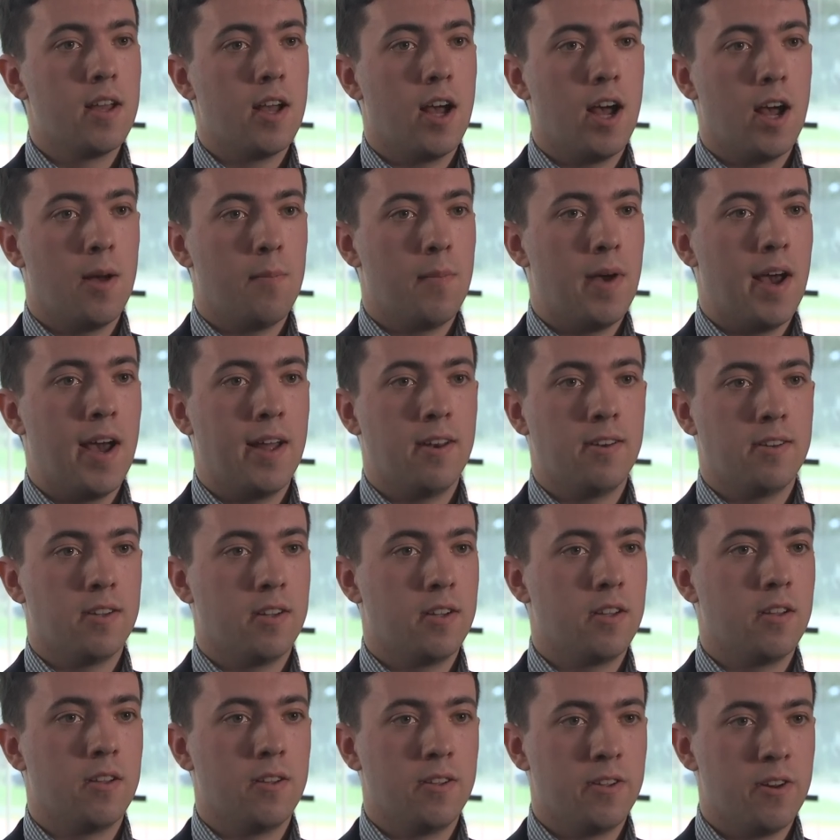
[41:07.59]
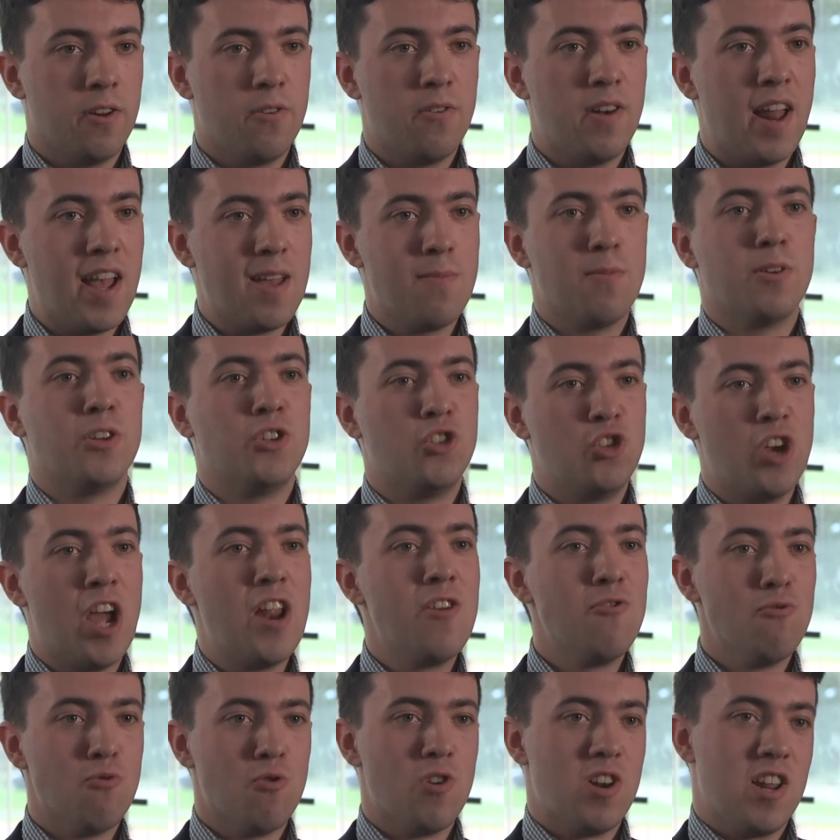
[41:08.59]
And, you know, Labour
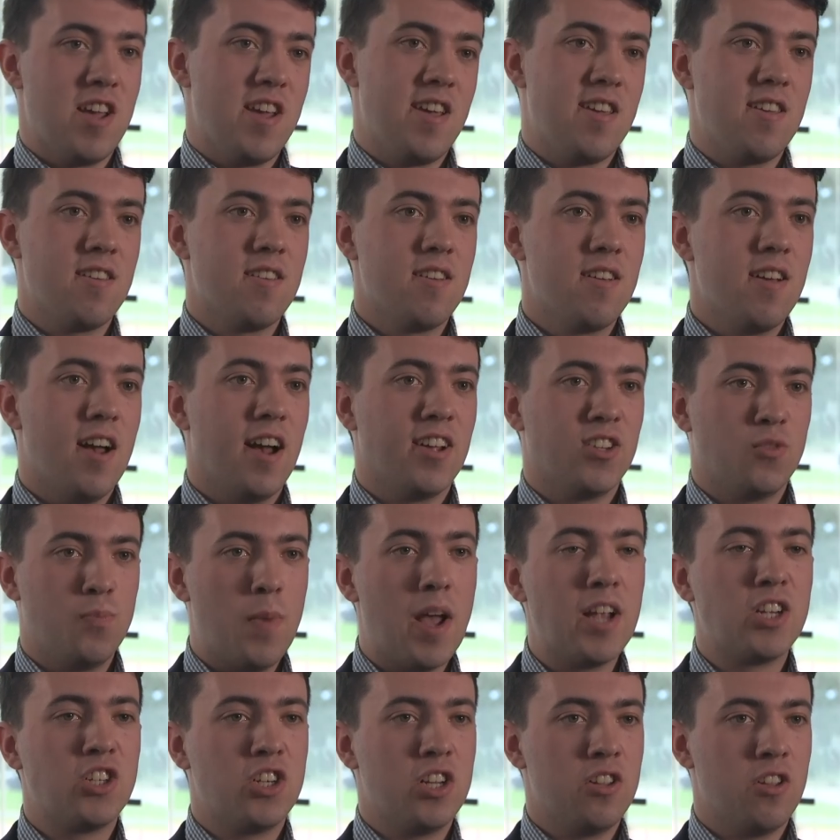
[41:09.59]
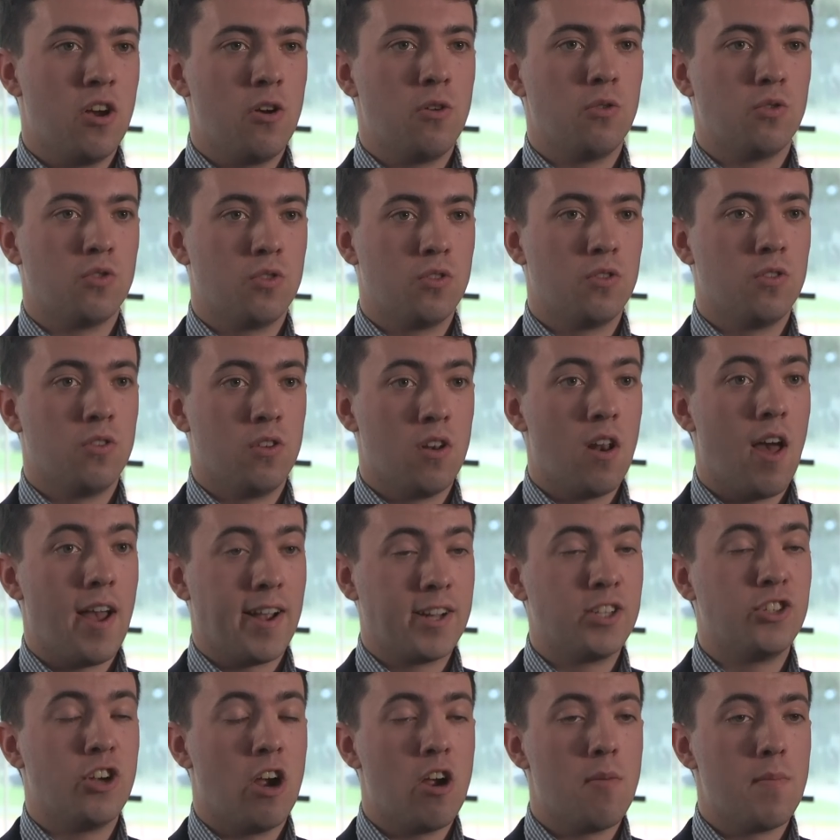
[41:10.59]
generally, especially those
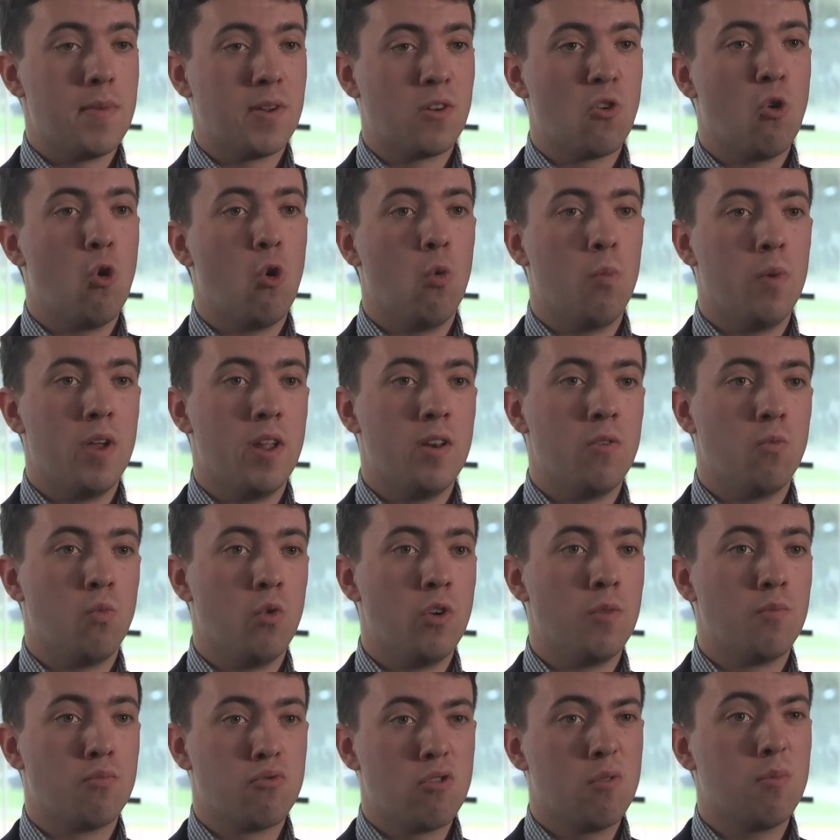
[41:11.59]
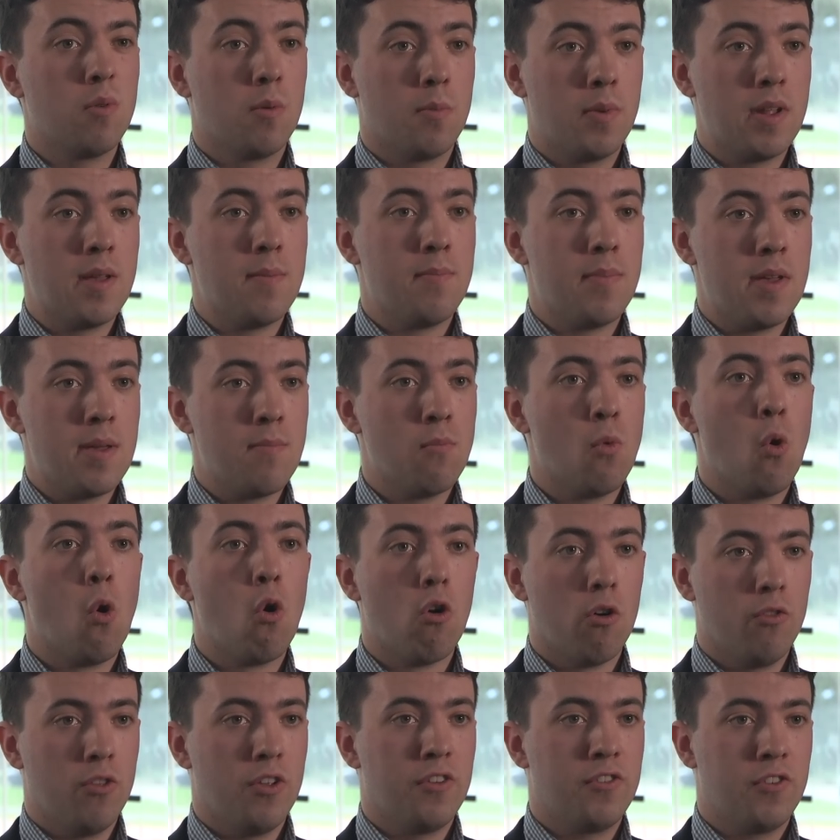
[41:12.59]
like Jeremy Corbyn, would probably be
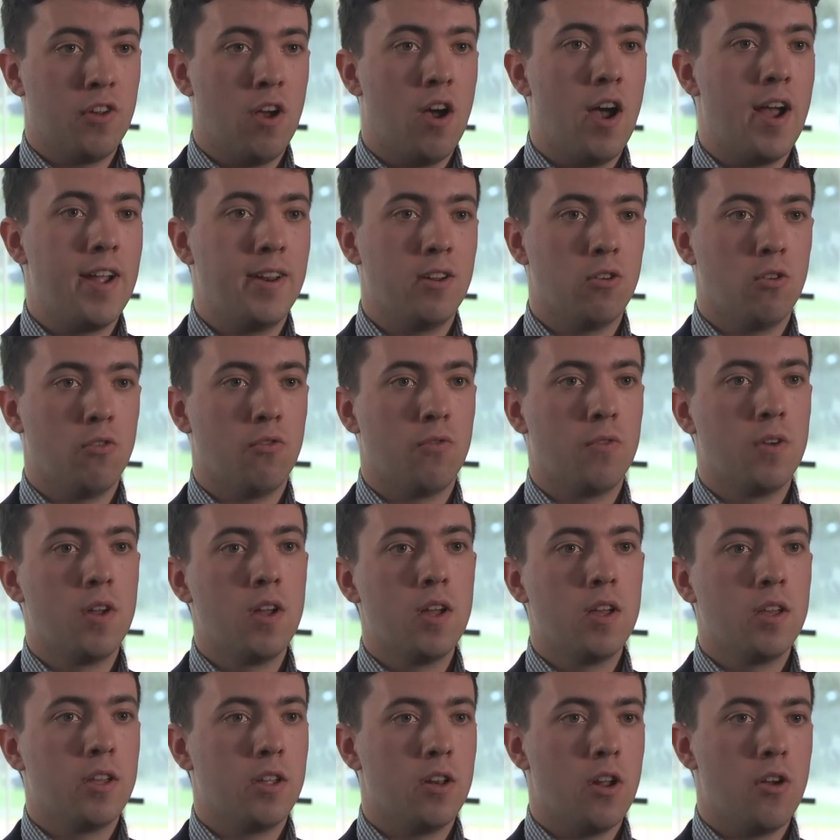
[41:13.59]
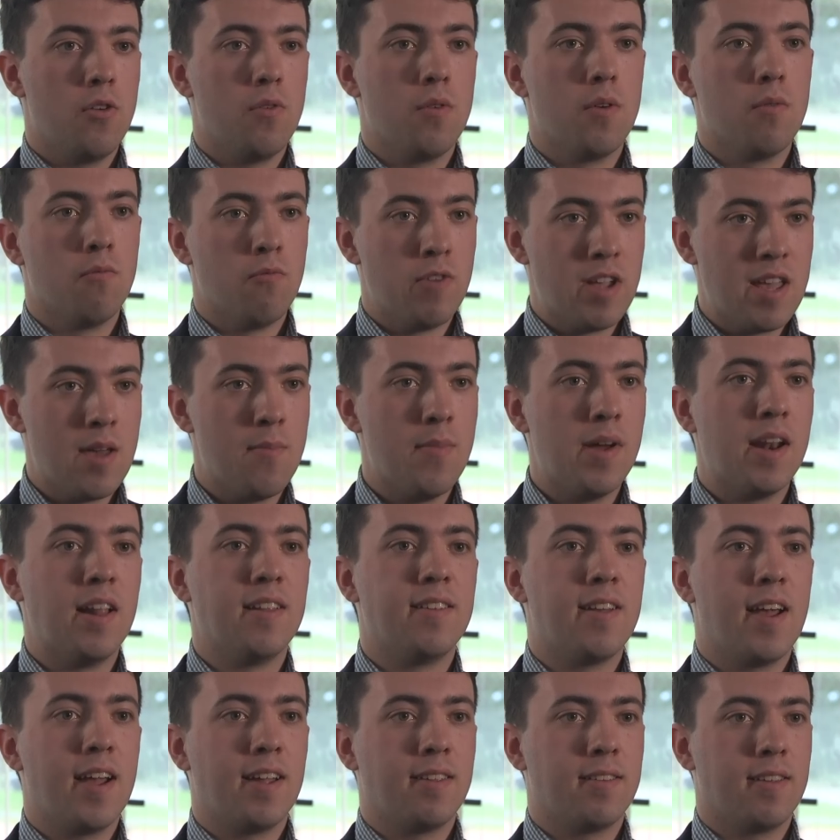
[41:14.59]
more on the side of, you know,
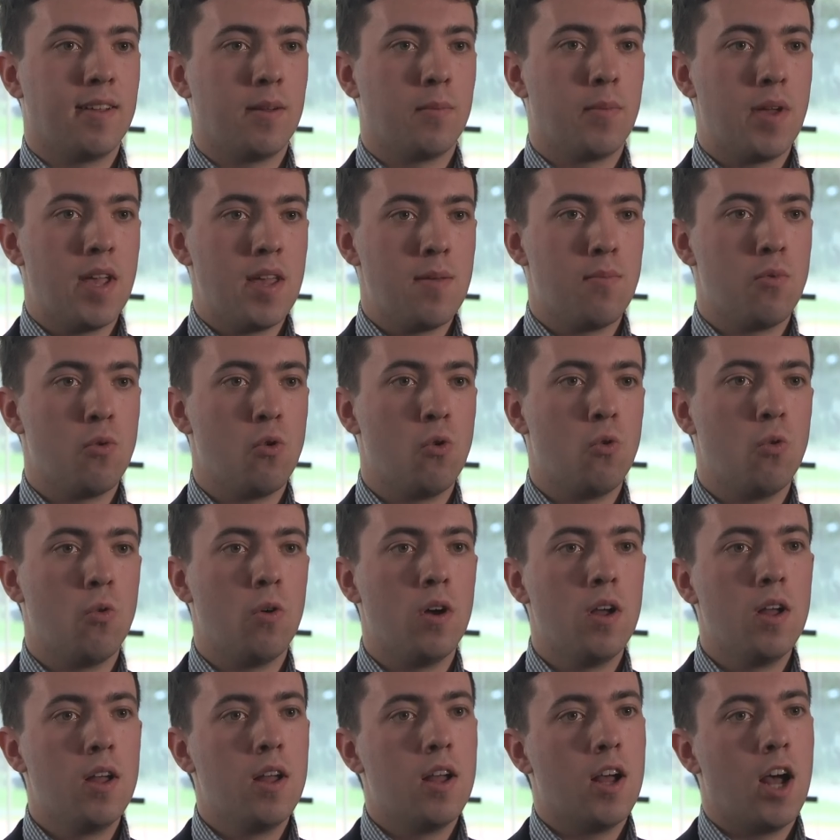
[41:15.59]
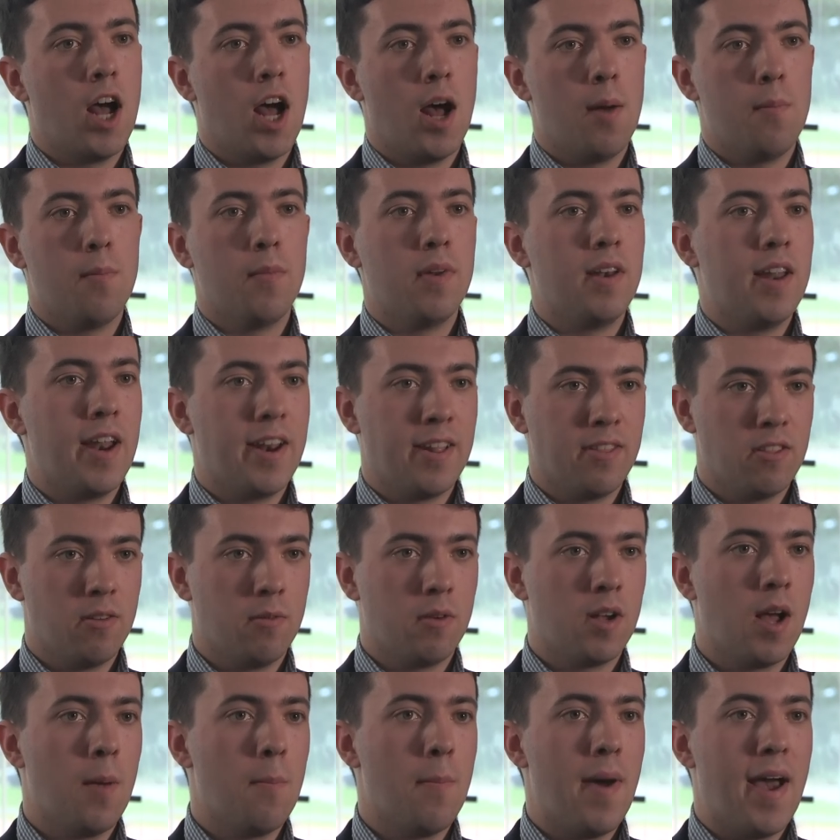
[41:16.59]
rehabilitating people, letting
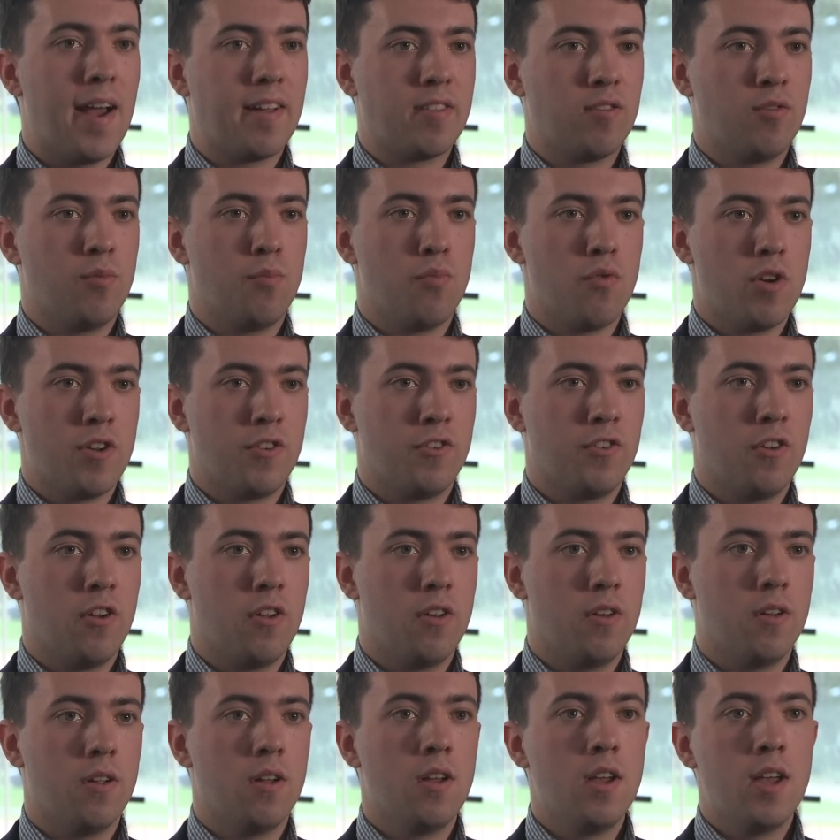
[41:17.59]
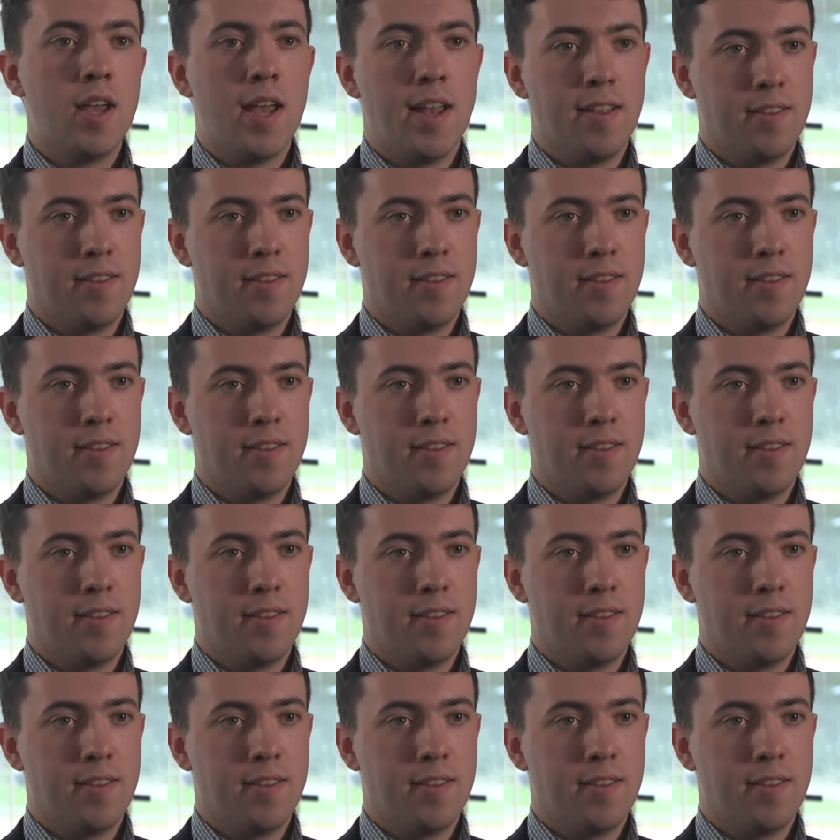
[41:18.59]
them come back to Britain.